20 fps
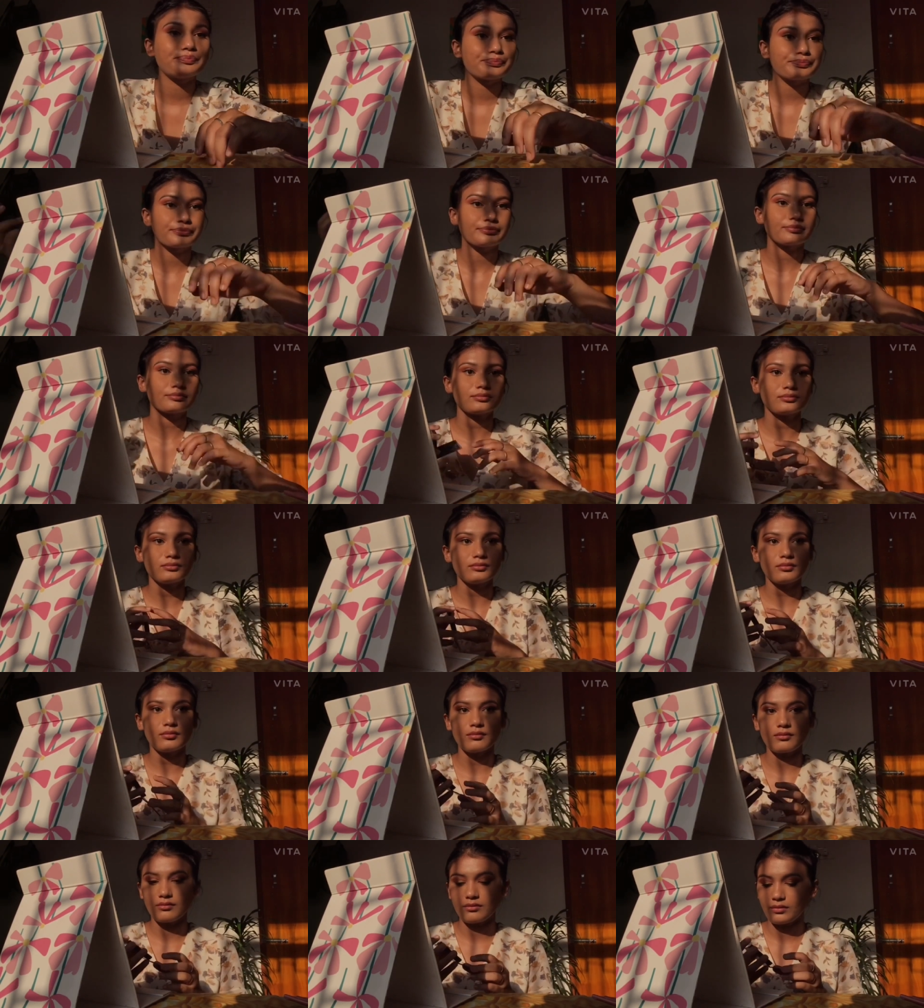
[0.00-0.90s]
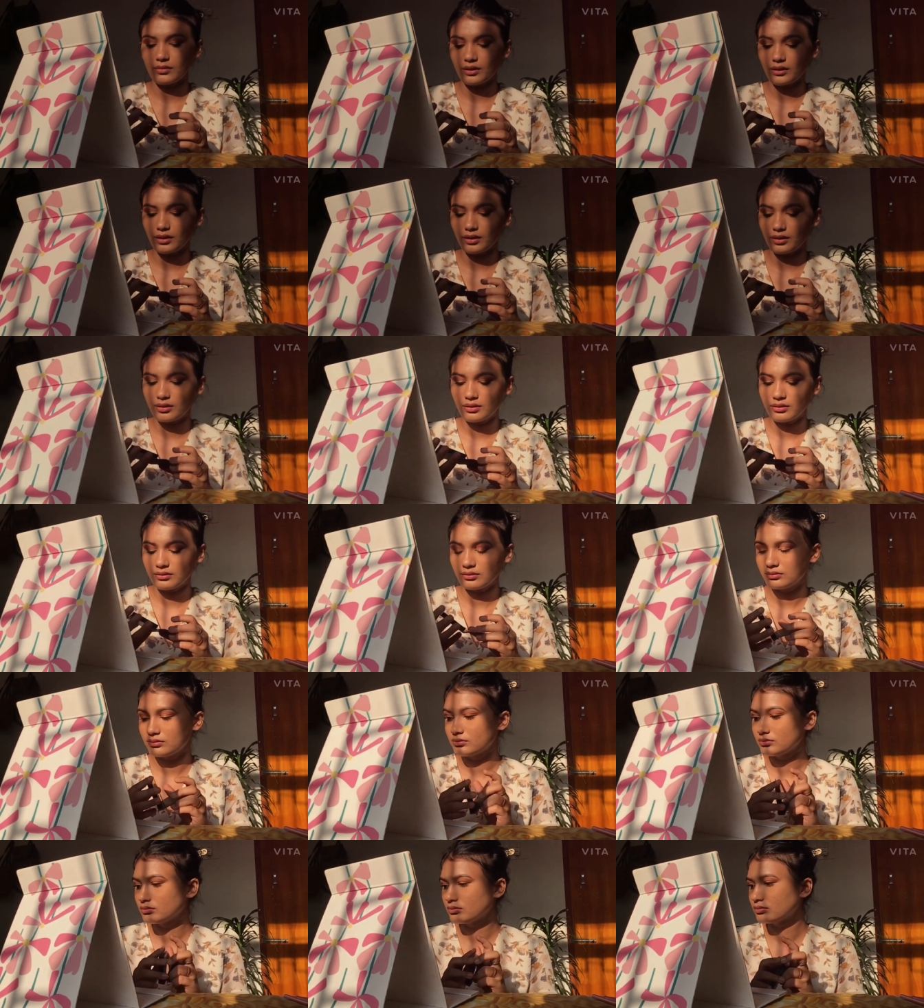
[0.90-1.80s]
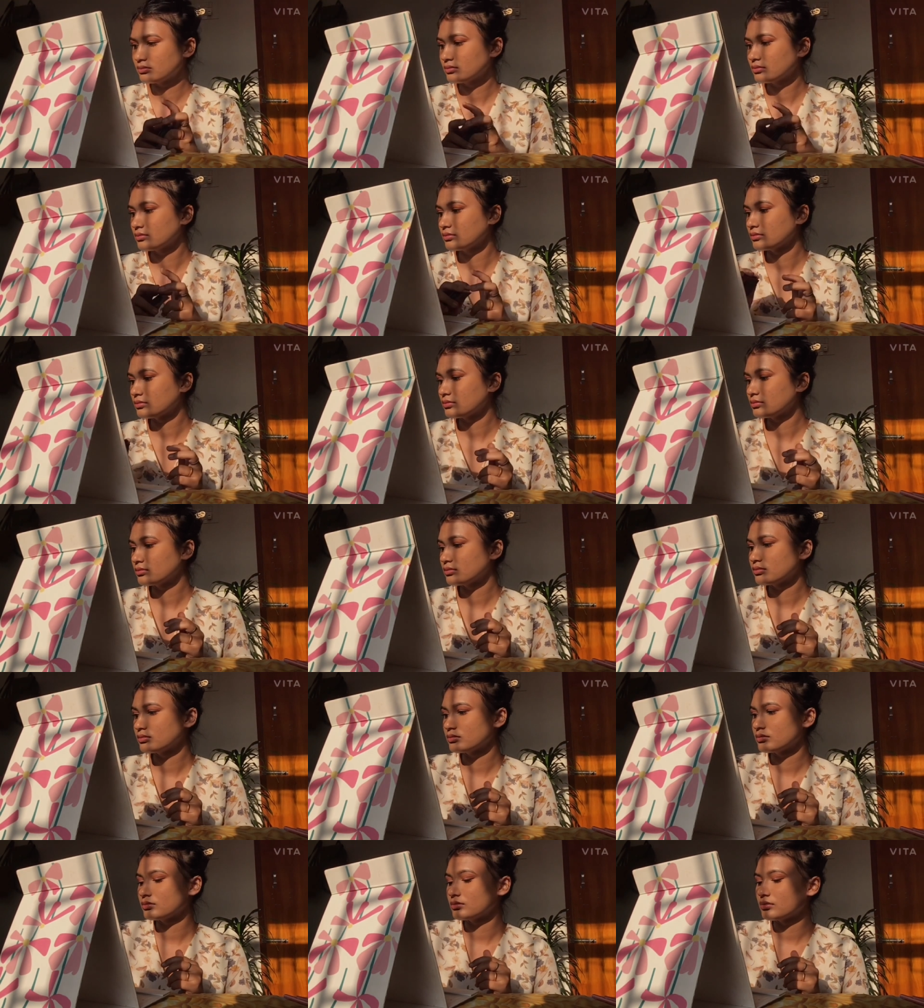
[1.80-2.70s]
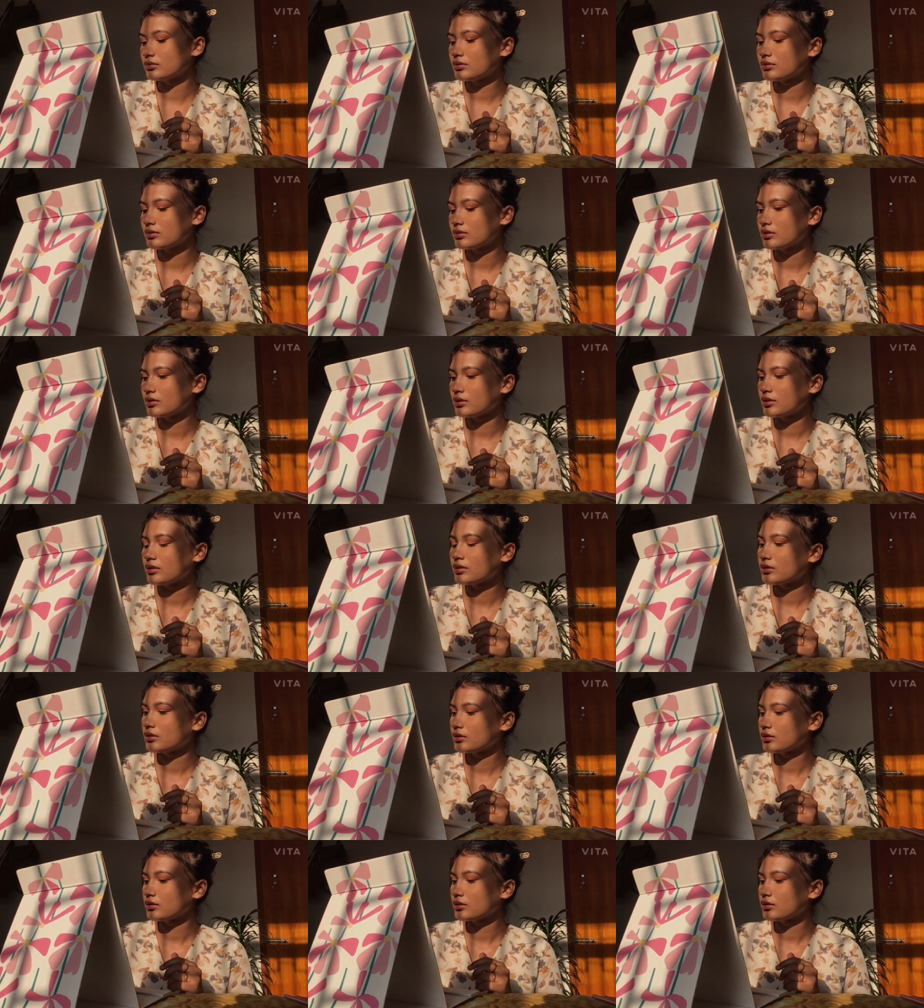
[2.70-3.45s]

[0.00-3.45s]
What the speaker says: the final thing, the final,